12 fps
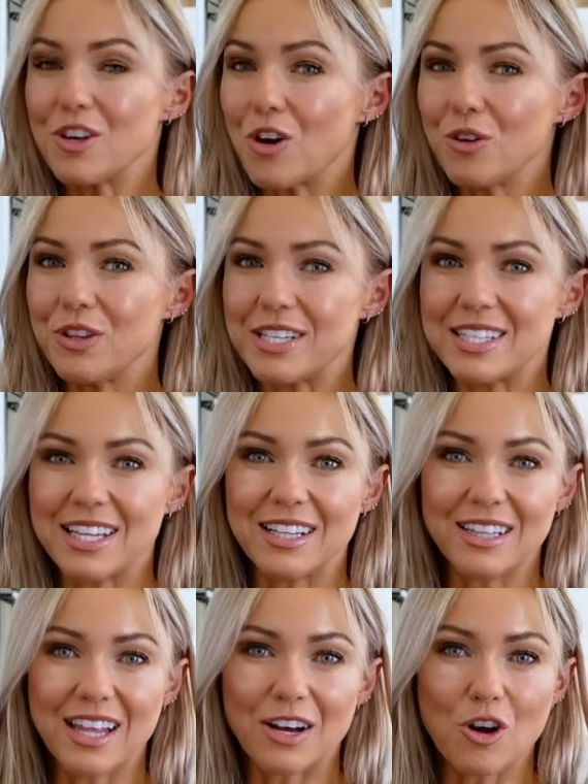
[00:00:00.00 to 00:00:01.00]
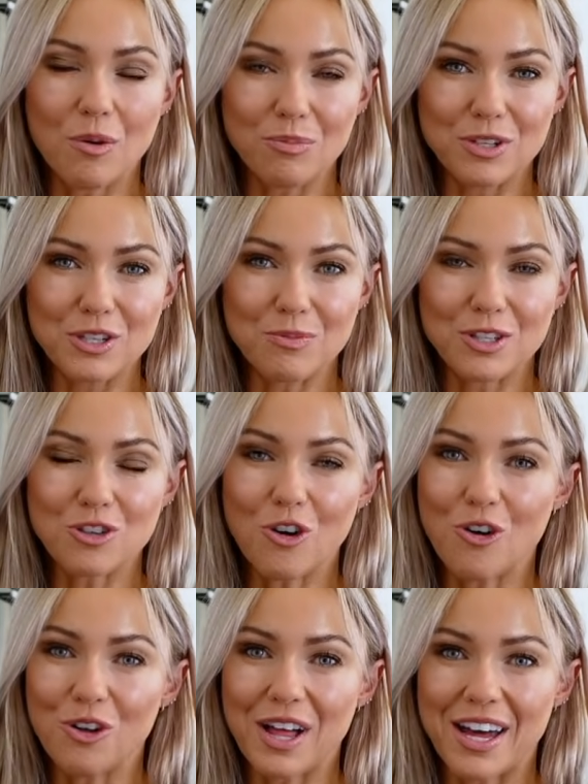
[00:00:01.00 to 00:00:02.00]
All these little accomplishments
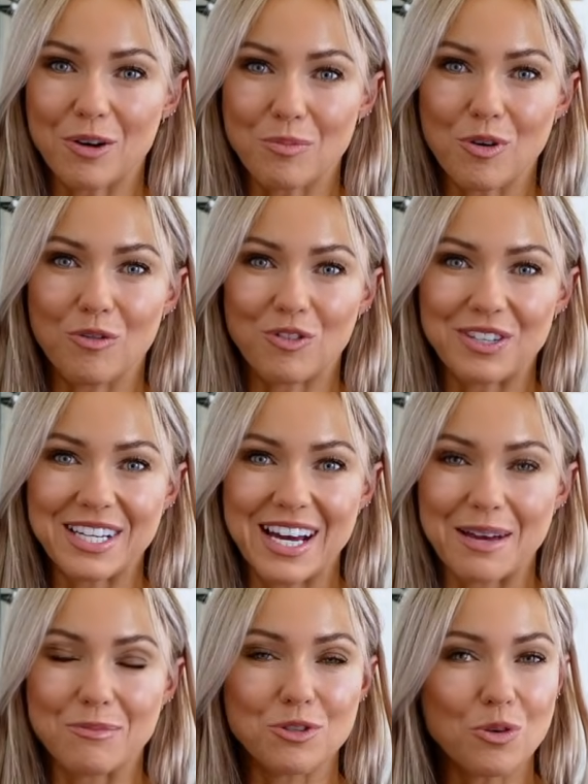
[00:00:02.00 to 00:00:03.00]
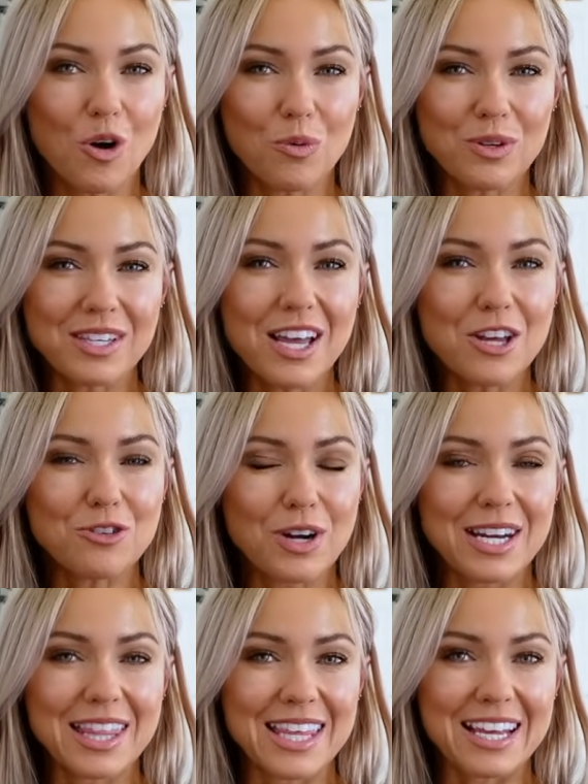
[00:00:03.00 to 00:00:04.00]
all add up over time. So always try
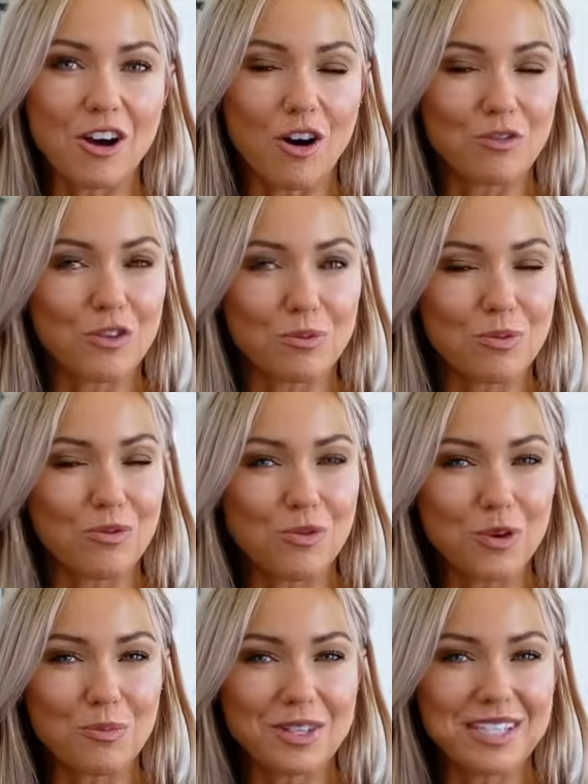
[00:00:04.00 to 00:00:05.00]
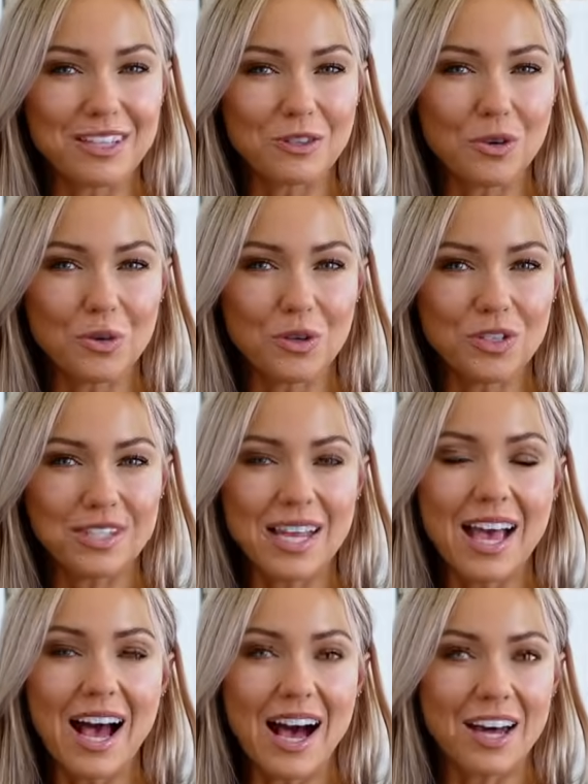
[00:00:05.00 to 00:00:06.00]
to think of your performance little goals
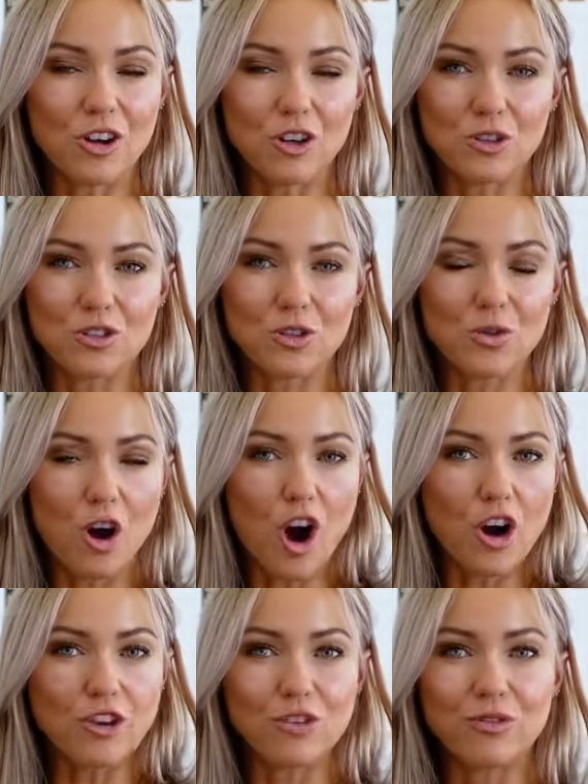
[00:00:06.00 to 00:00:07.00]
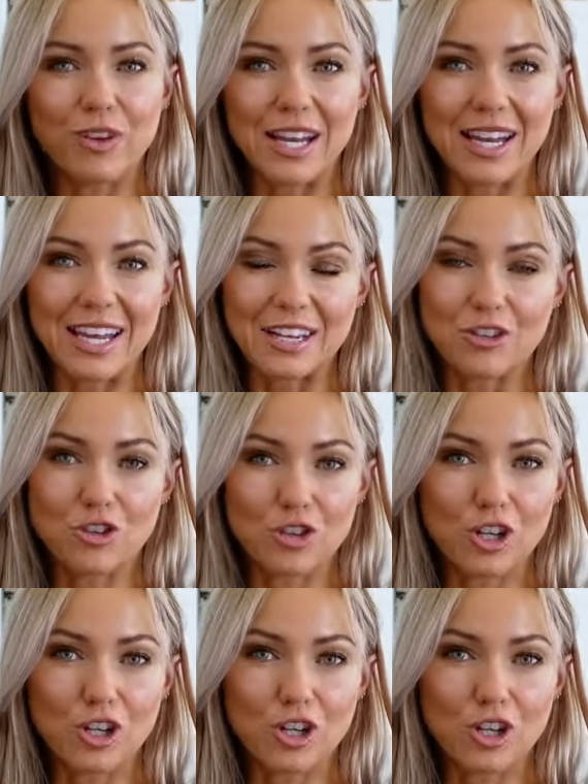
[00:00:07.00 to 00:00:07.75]
and also how you feel in your